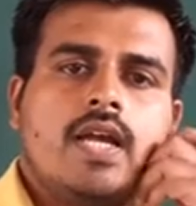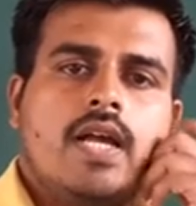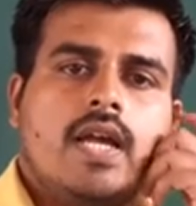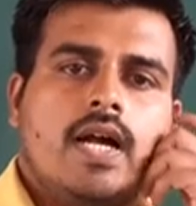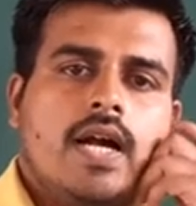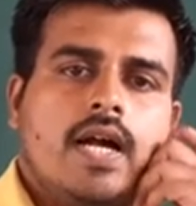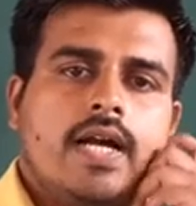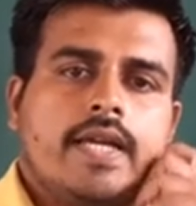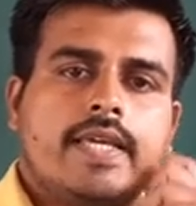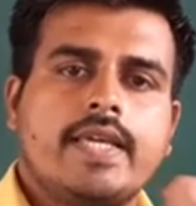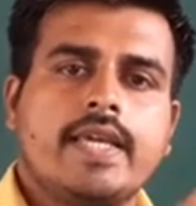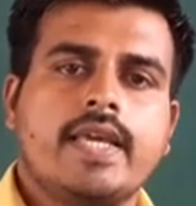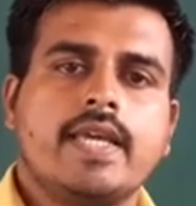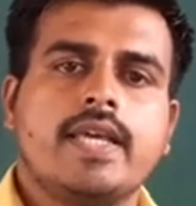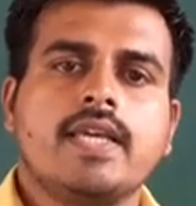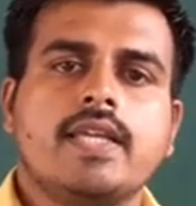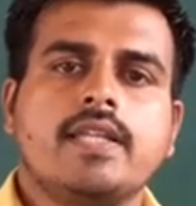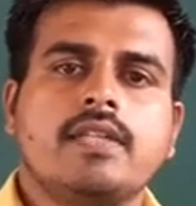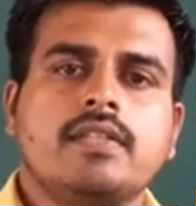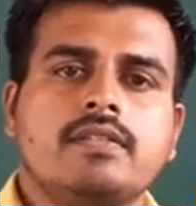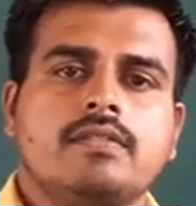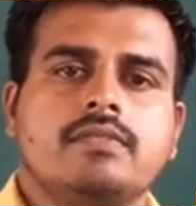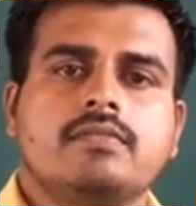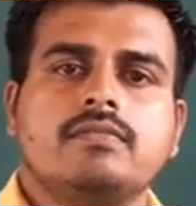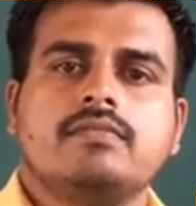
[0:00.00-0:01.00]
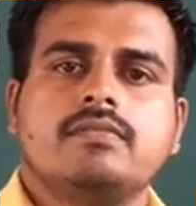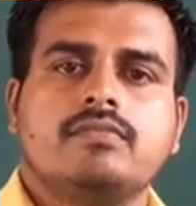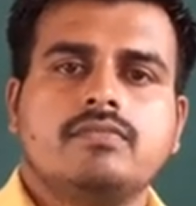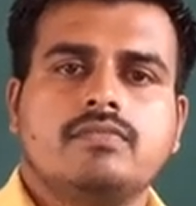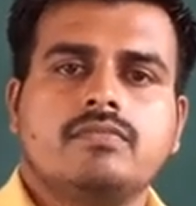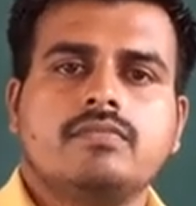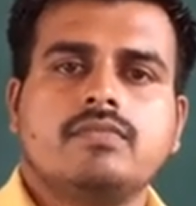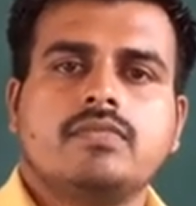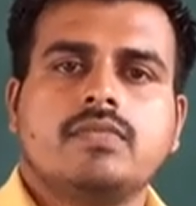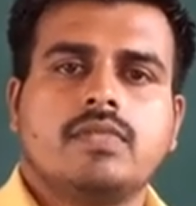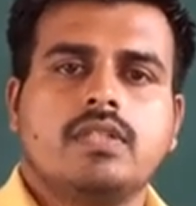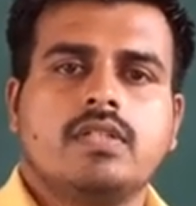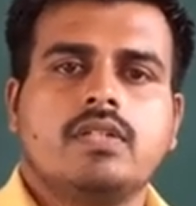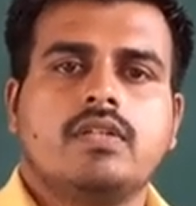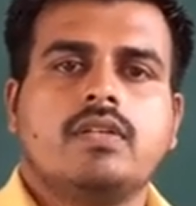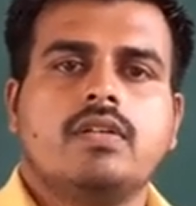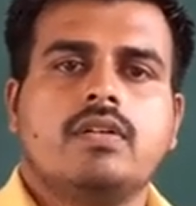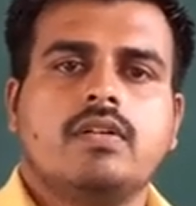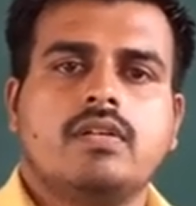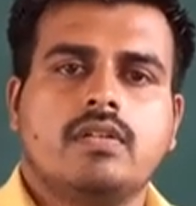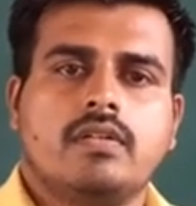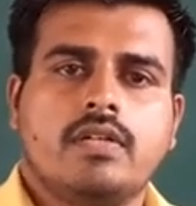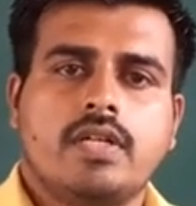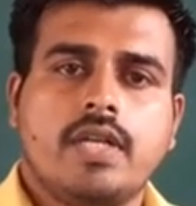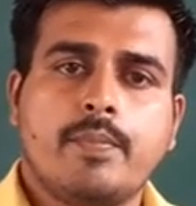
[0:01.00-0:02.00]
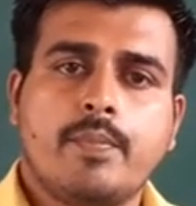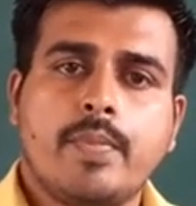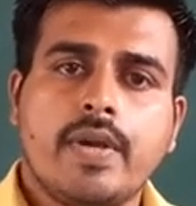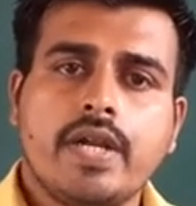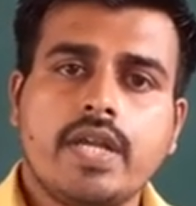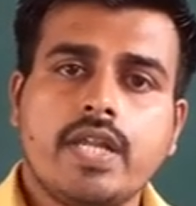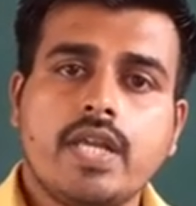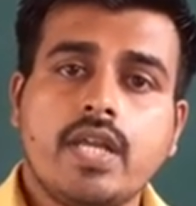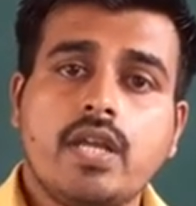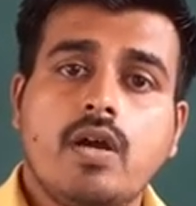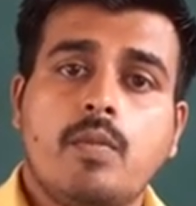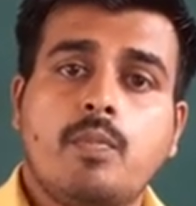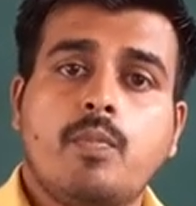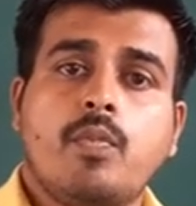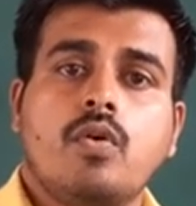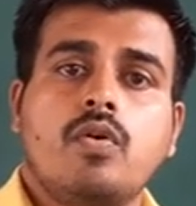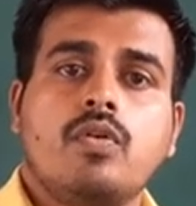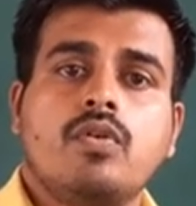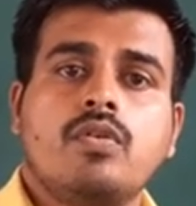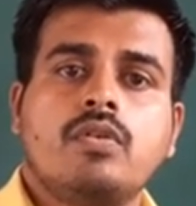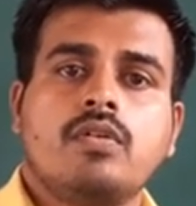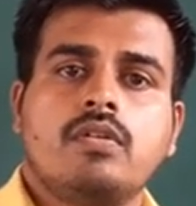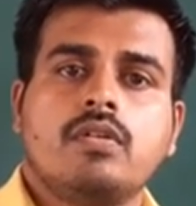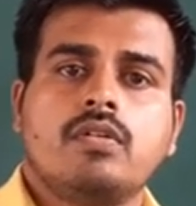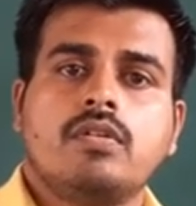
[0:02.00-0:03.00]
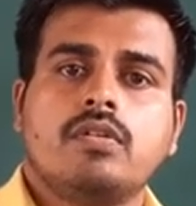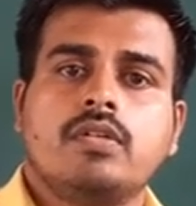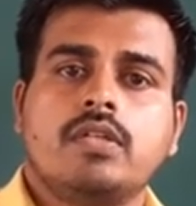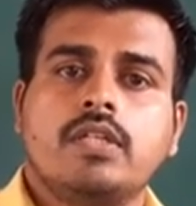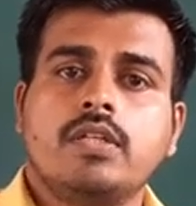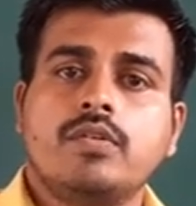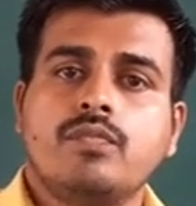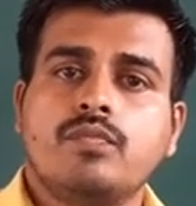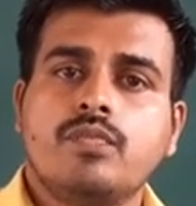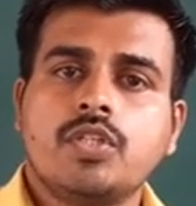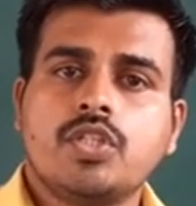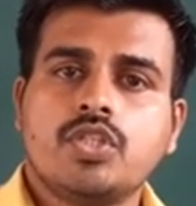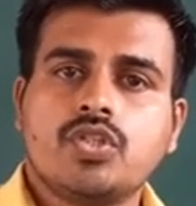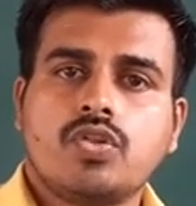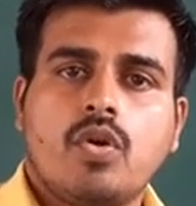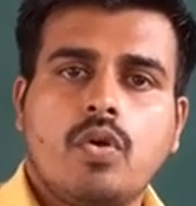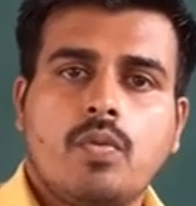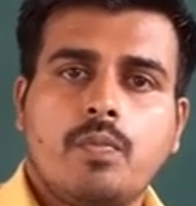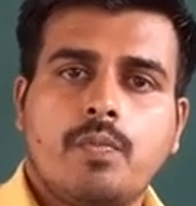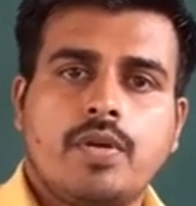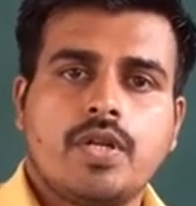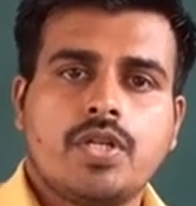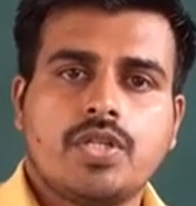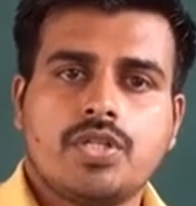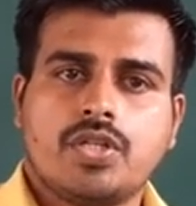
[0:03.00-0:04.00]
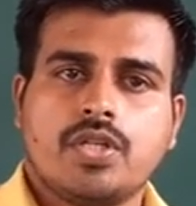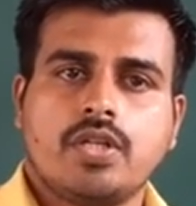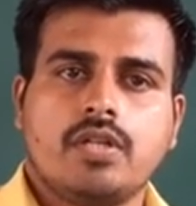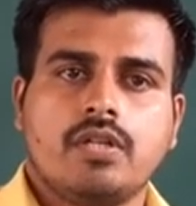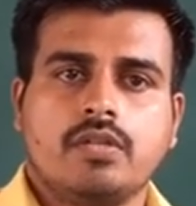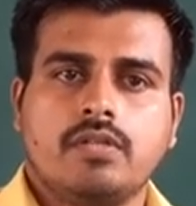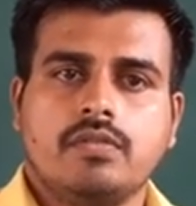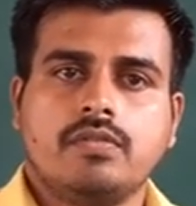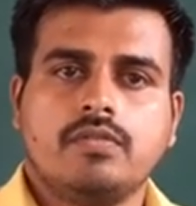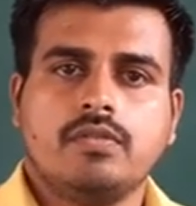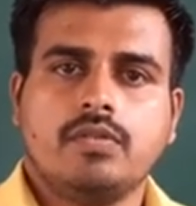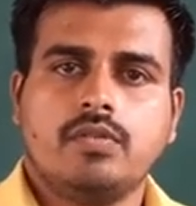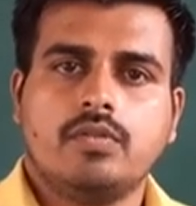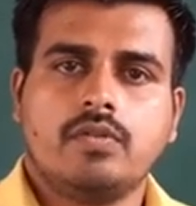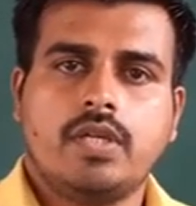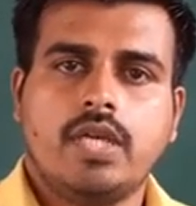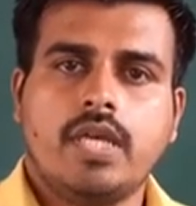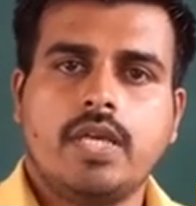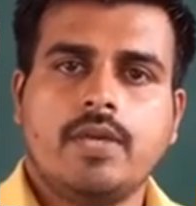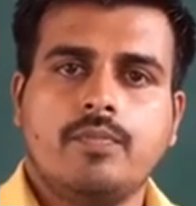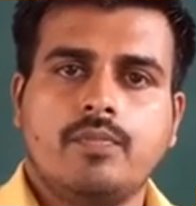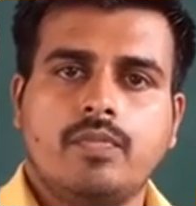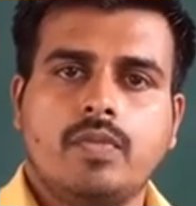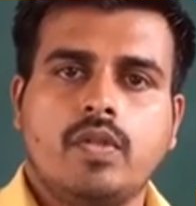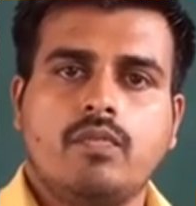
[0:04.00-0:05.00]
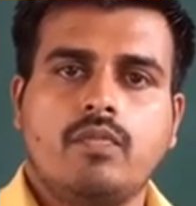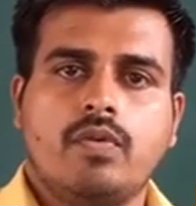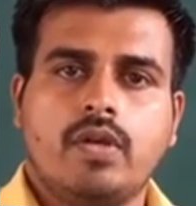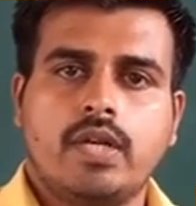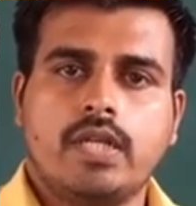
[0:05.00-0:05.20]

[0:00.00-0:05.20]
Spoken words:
again depending upon in which operation. Okay, for